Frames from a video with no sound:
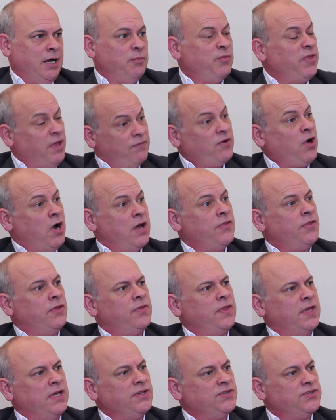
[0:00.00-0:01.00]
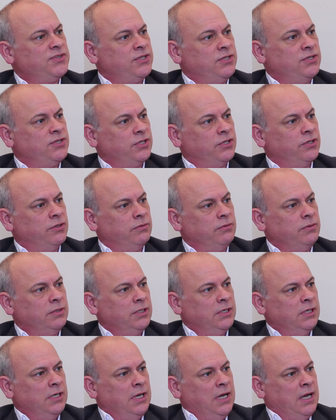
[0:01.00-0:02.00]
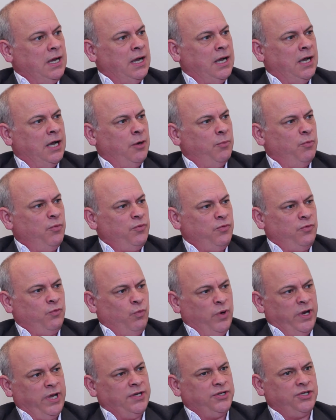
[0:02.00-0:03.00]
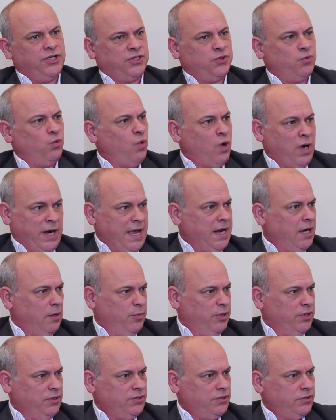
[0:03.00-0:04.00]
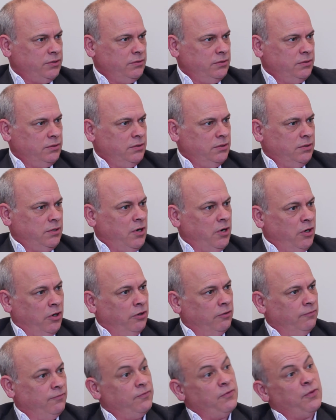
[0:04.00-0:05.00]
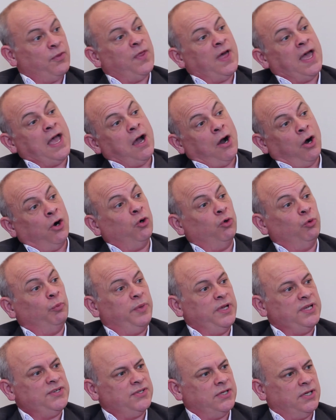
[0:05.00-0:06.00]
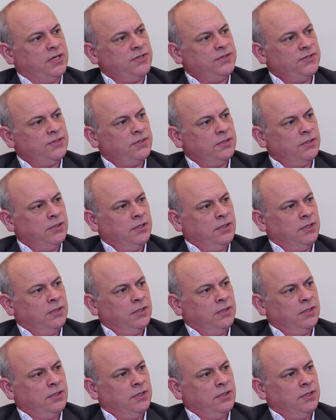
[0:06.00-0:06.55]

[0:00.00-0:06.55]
They've got other things to do. We're just one element of their whole business.